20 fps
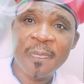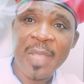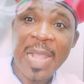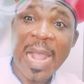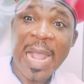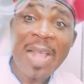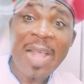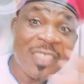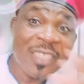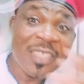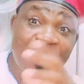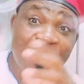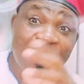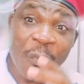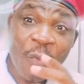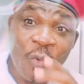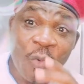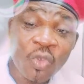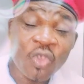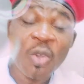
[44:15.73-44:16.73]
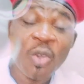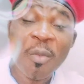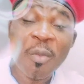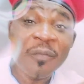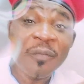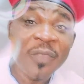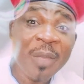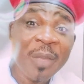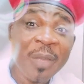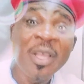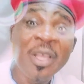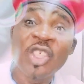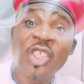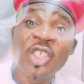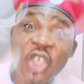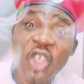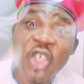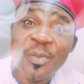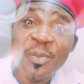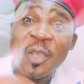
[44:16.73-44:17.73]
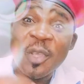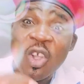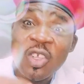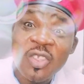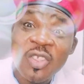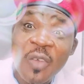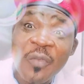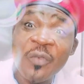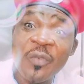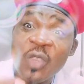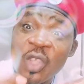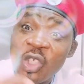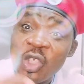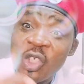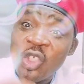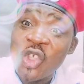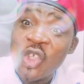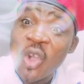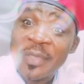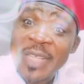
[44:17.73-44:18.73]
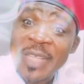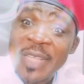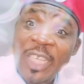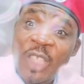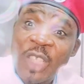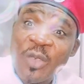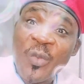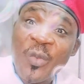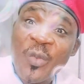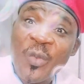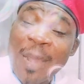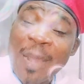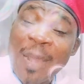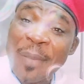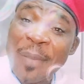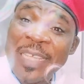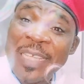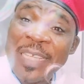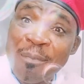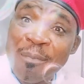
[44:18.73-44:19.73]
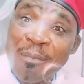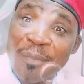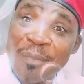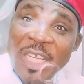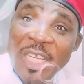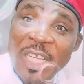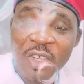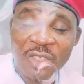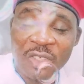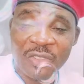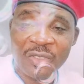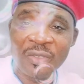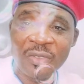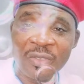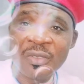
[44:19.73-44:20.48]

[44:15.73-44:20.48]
Ask people, some of them, just because of the job they are doing, where they are paying them peanut.